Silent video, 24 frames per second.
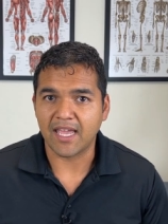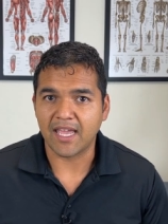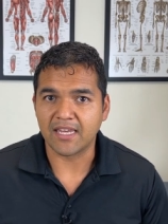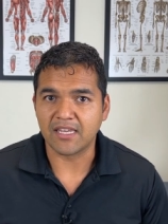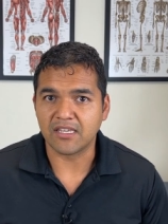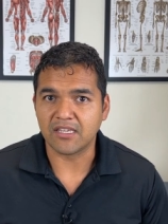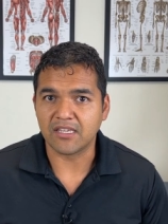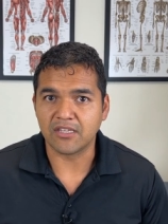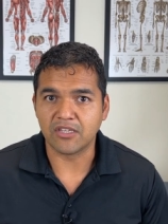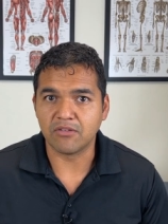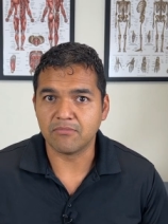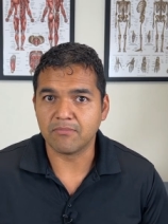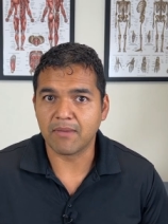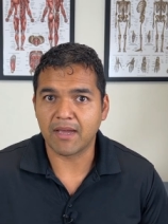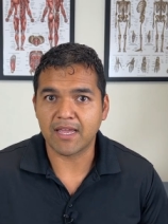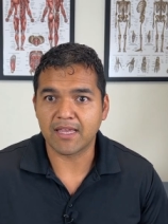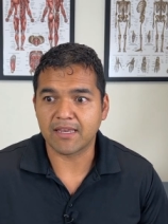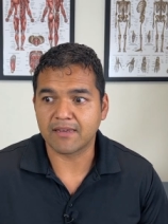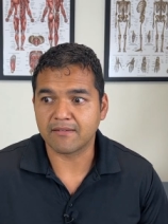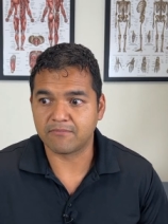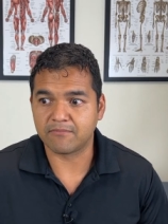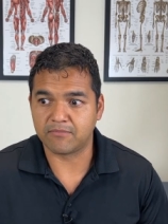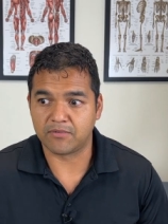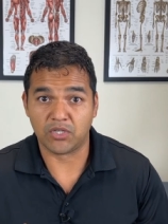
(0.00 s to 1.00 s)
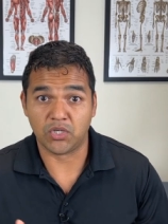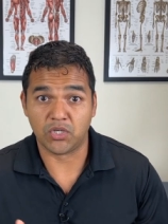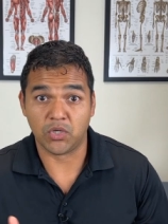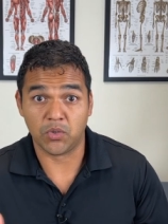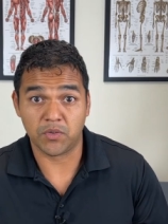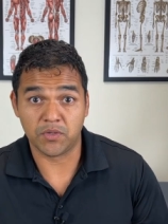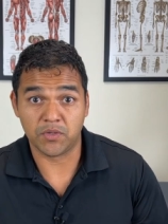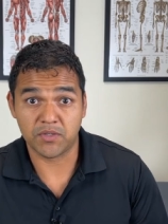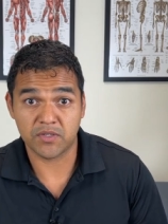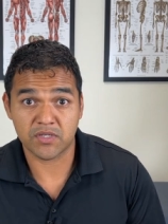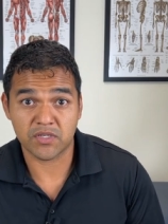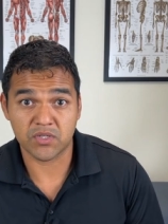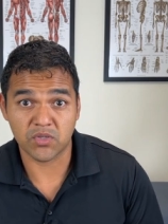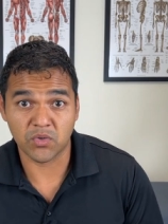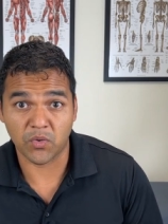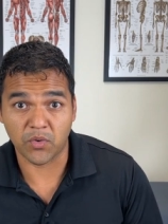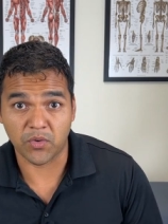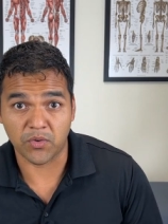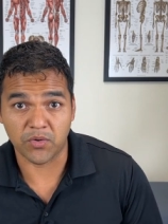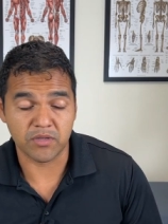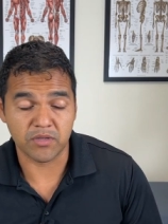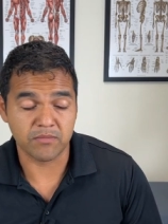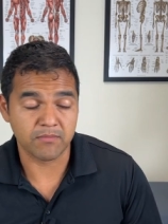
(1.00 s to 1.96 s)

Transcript: and you might go to the store,